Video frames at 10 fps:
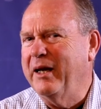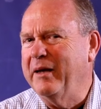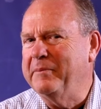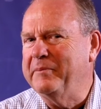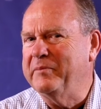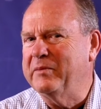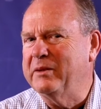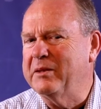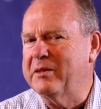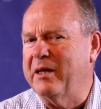
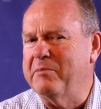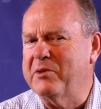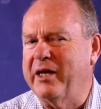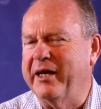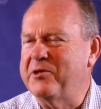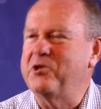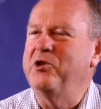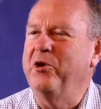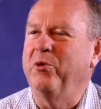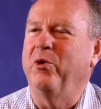Some say it's
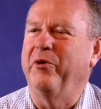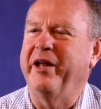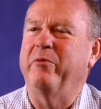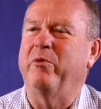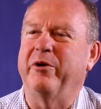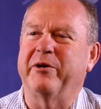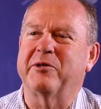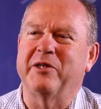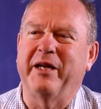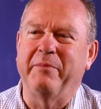neural
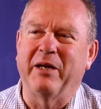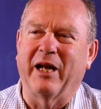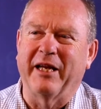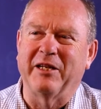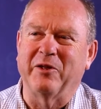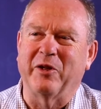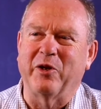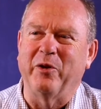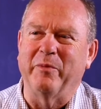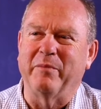networks and emulating the
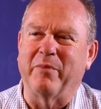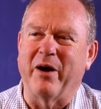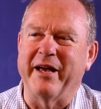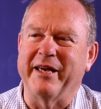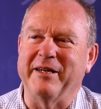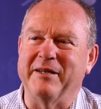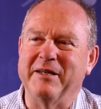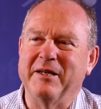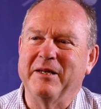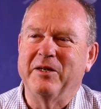human brain,
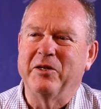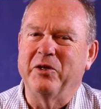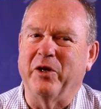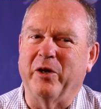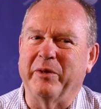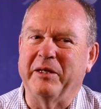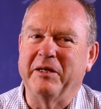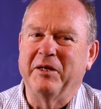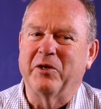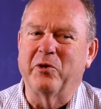you know,
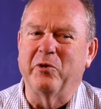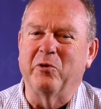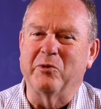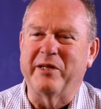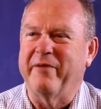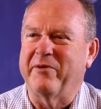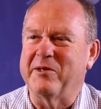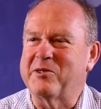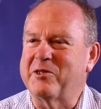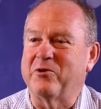and Google's
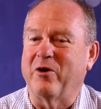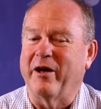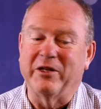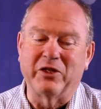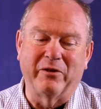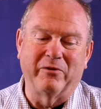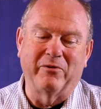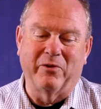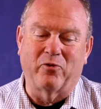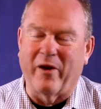efforts to try and
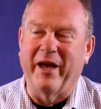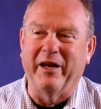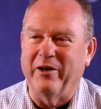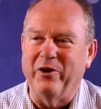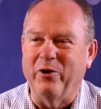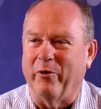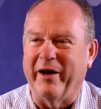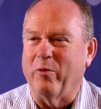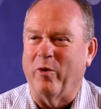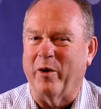train a neural
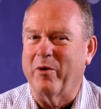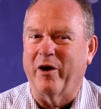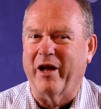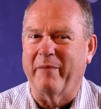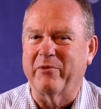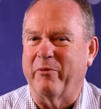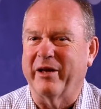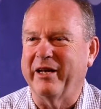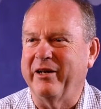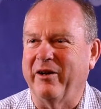network program to
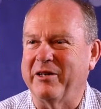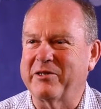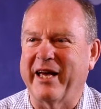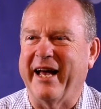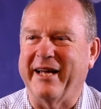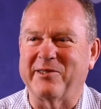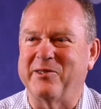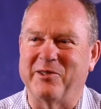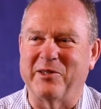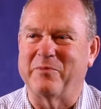recognise cats
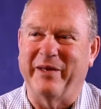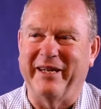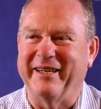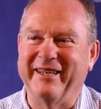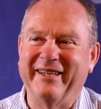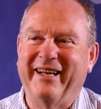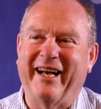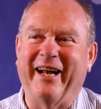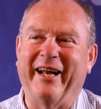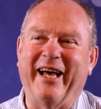has just been
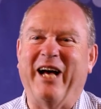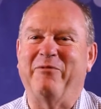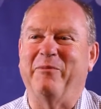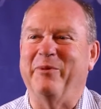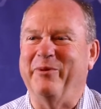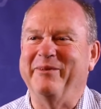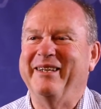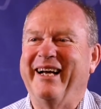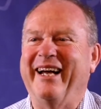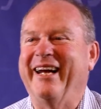a
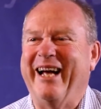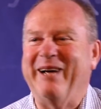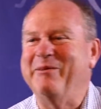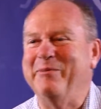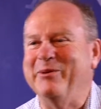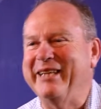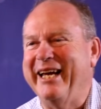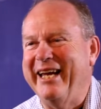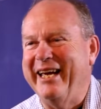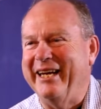laughable
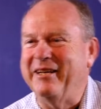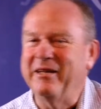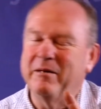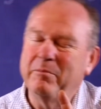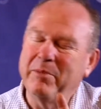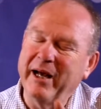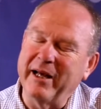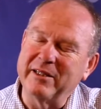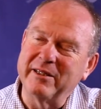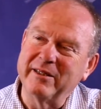dead end.
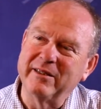But